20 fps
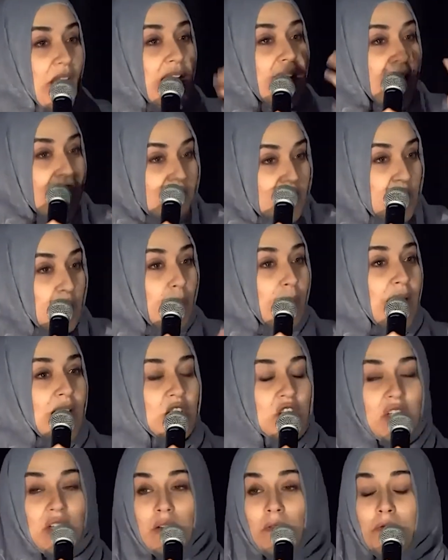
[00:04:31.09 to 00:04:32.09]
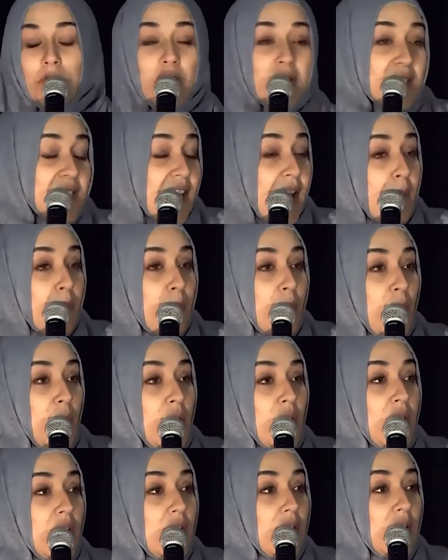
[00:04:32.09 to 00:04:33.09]
And as you mentioned, for example,
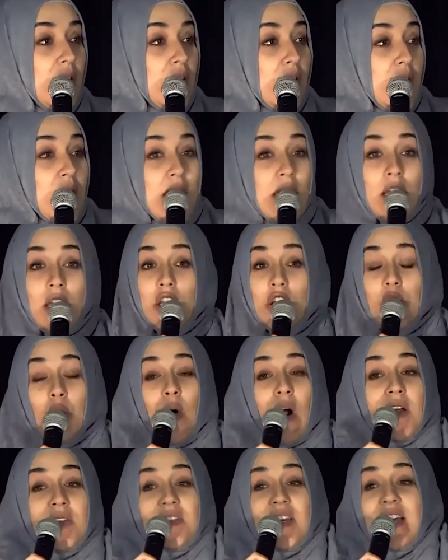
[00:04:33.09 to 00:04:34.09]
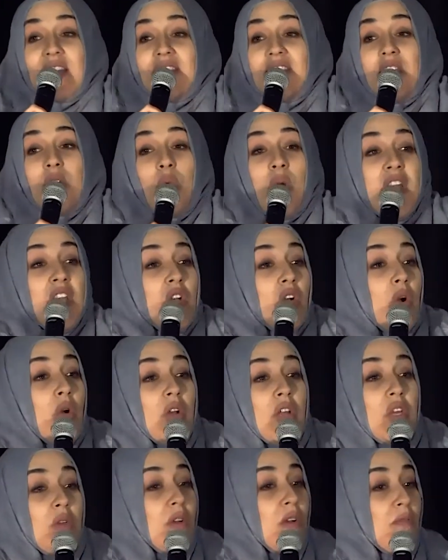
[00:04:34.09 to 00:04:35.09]
you are tested when you go
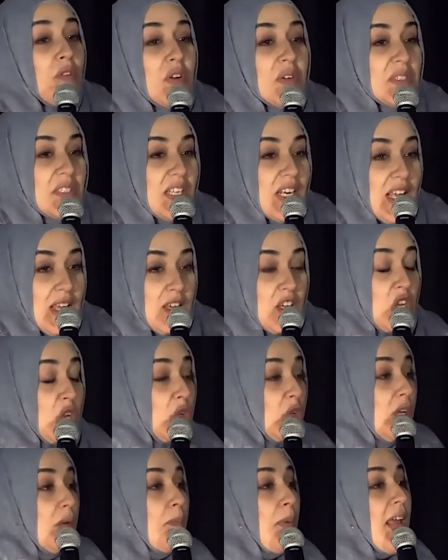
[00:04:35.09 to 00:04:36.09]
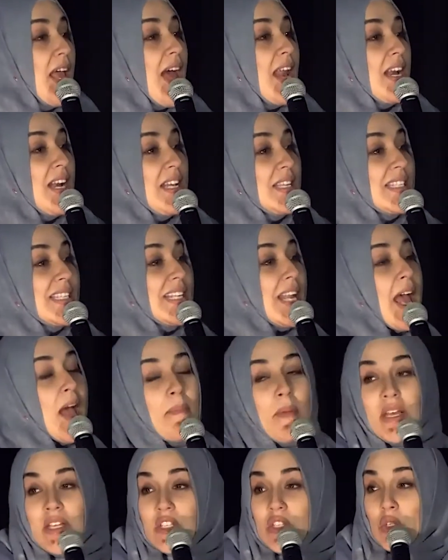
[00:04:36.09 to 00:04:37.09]
to university. You could be at an
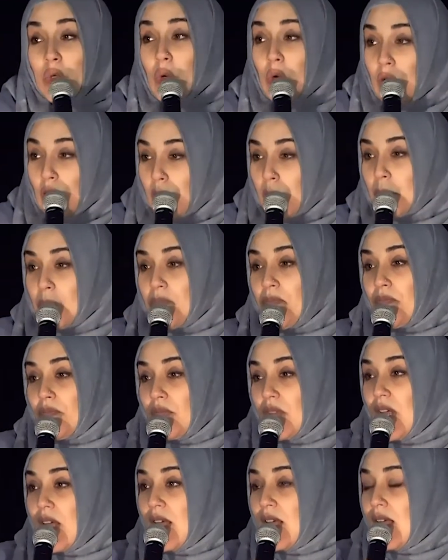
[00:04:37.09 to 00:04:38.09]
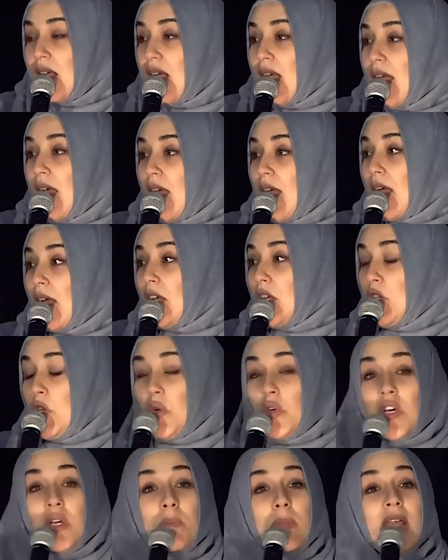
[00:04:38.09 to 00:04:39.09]
Islamic school.
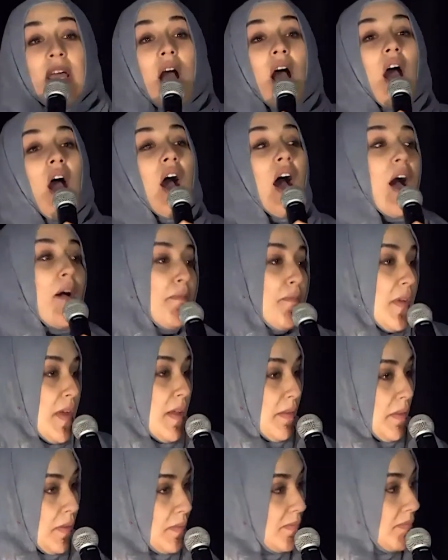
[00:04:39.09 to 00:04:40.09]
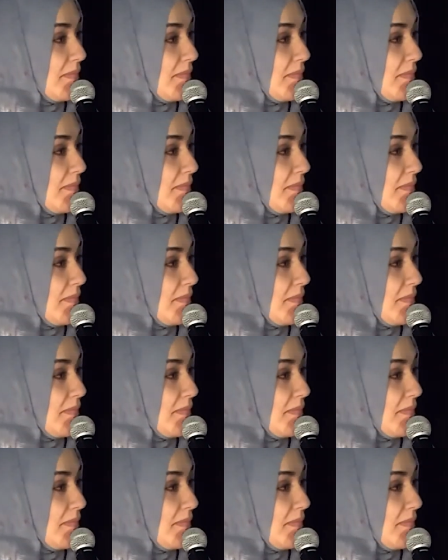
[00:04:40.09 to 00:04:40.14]
You could be a hafiz.